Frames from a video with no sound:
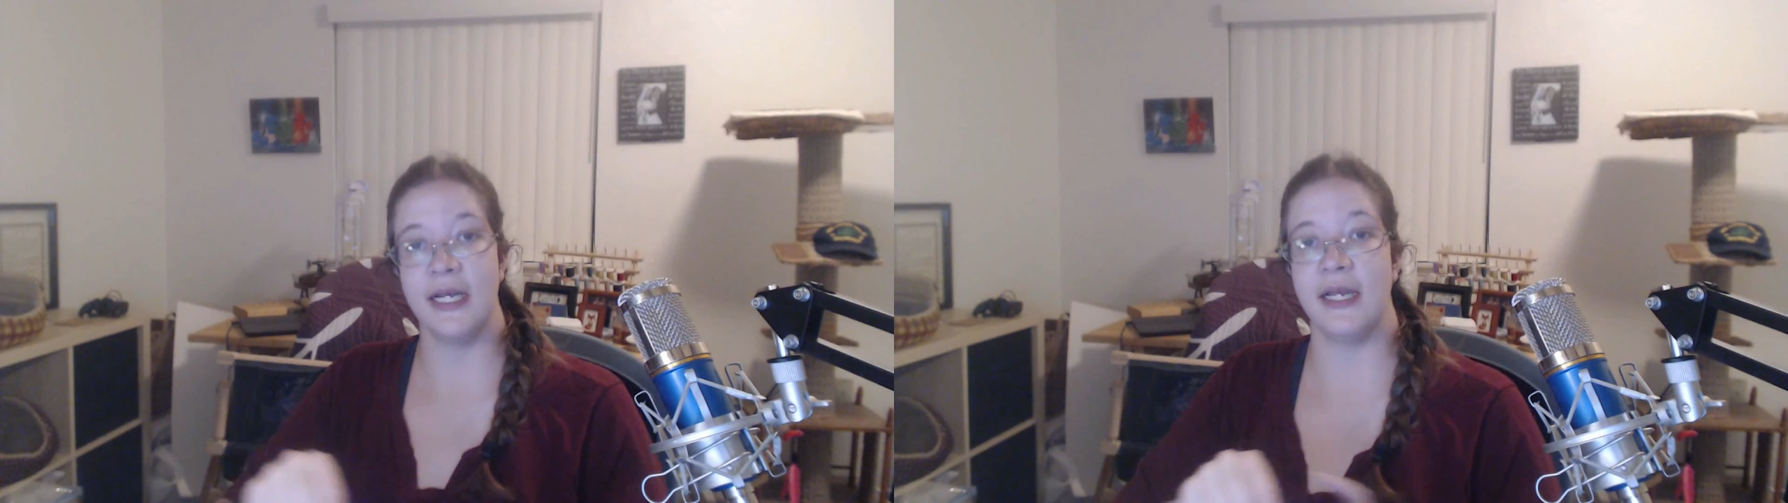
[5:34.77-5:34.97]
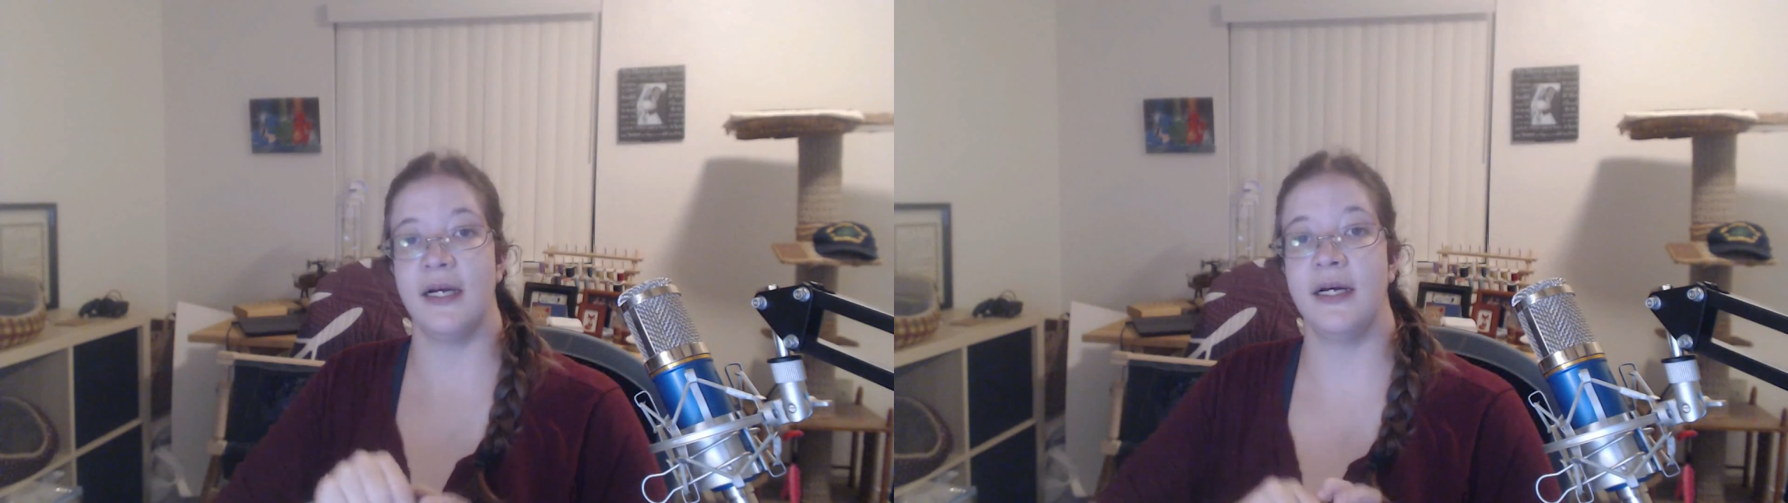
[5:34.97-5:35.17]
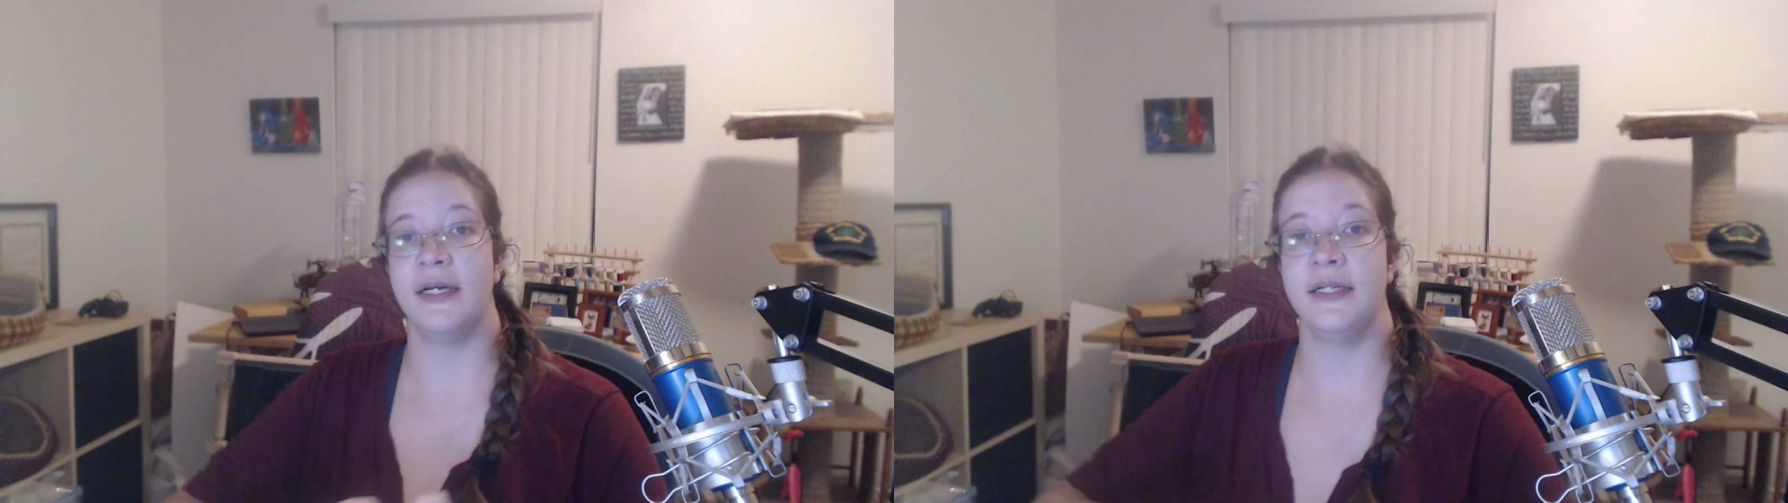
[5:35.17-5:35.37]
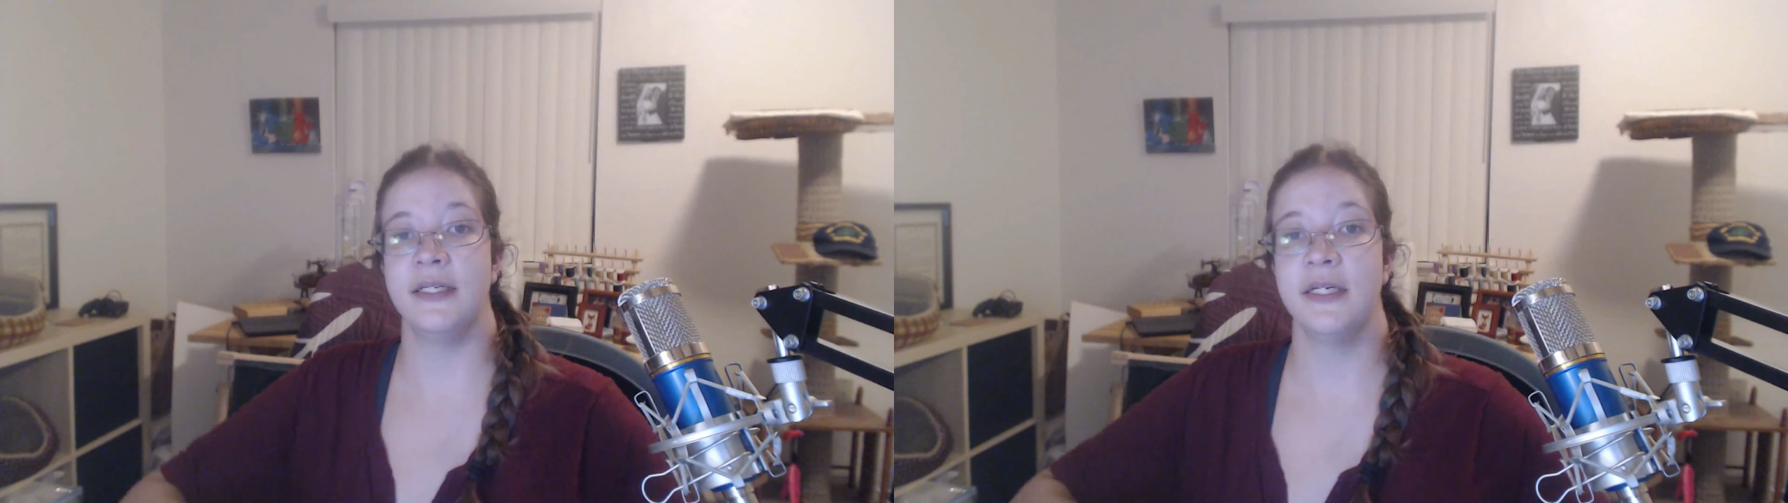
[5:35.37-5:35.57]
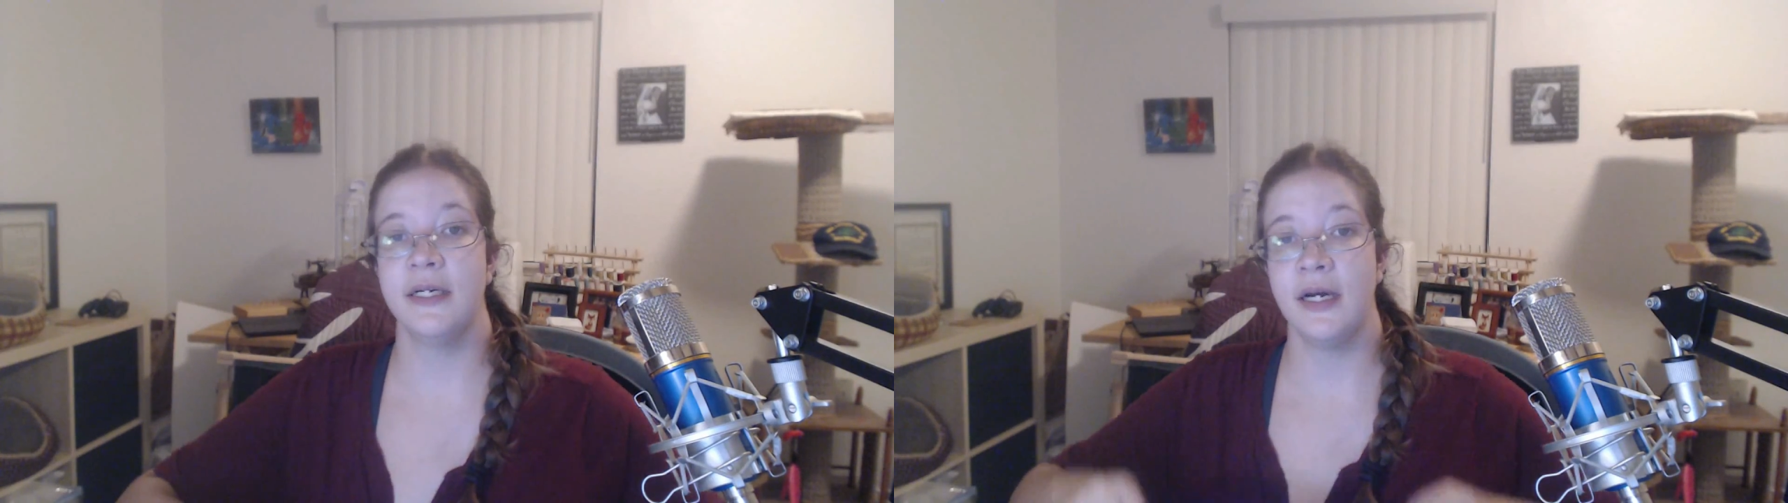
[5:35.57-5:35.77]
and
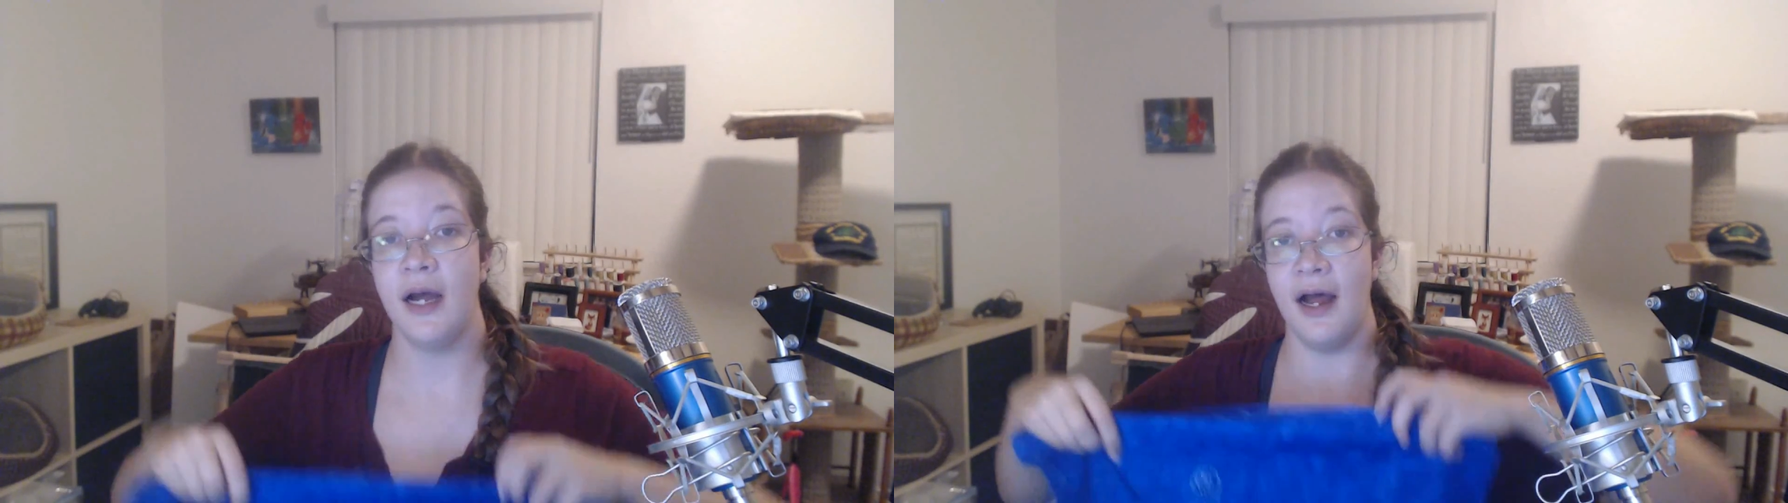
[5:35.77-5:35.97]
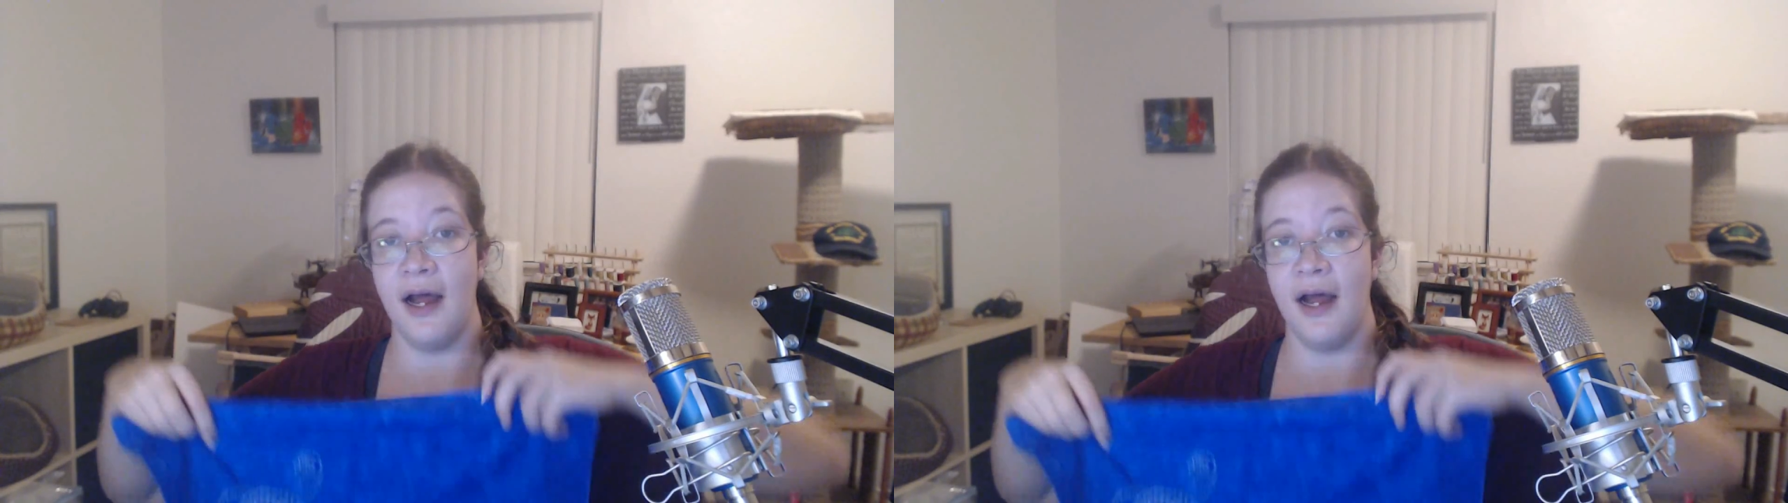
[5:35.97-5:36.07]
I